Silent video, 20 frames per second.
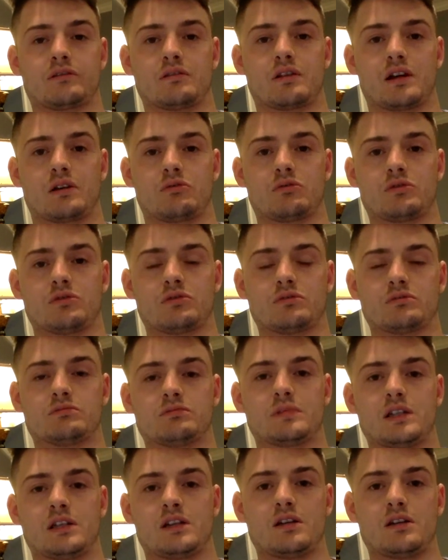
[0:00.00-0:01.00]
I will
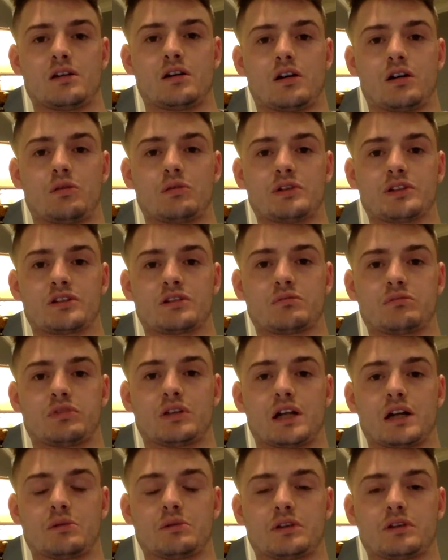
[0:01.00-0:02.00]
always
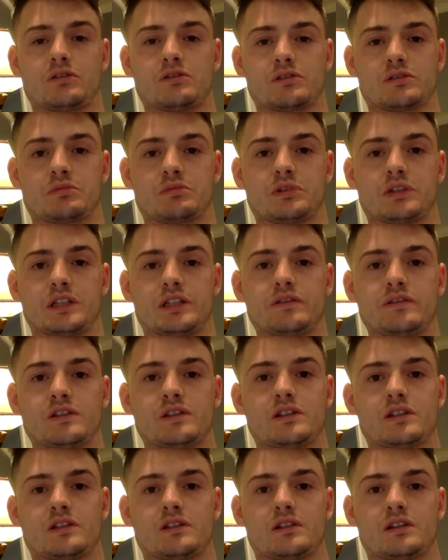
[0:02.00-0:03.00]
comply with those
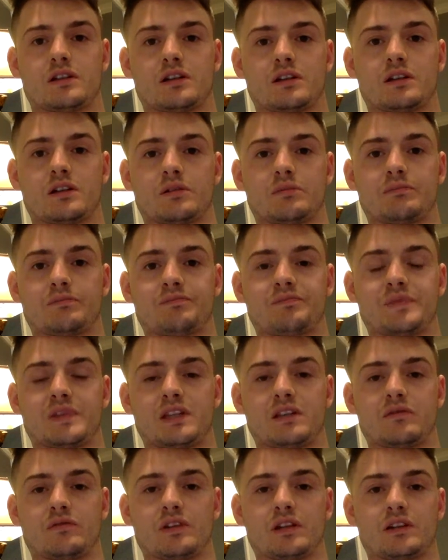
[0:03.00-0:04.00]
beliefs,
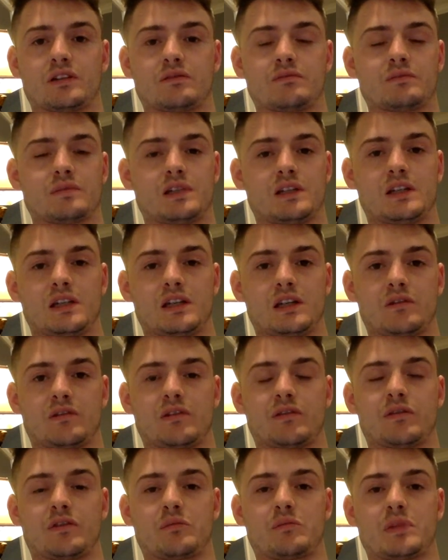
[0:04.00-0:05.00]
even
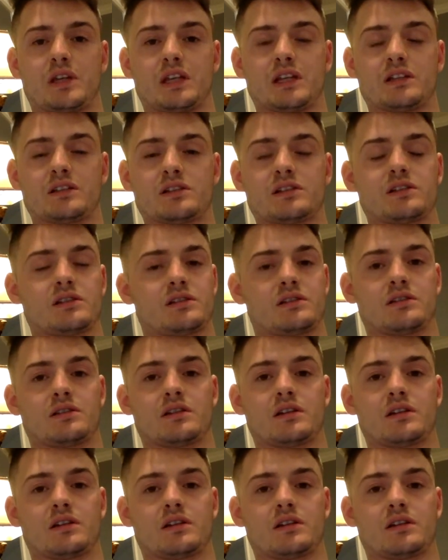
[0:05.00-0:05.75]
if it means